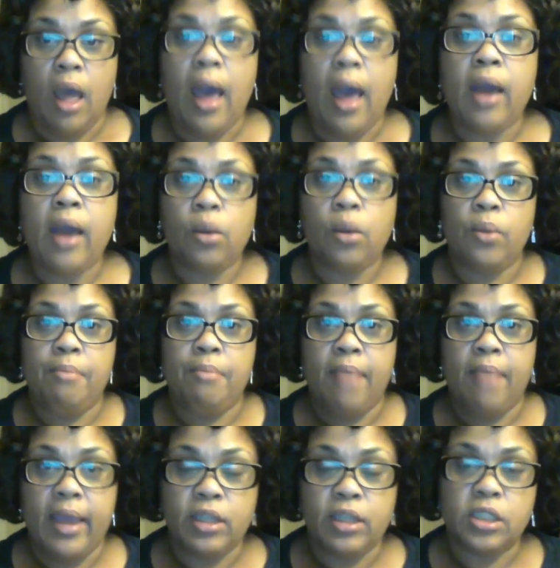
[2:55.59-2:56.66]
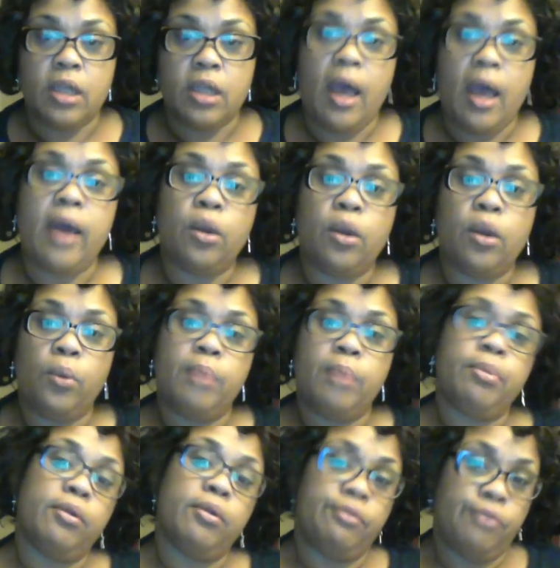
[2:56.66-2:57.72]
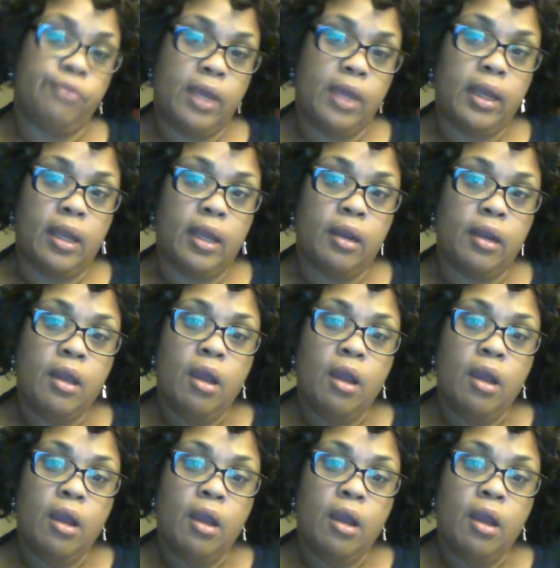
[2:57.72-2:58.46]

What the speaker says: How do we manage it? How do we prevent it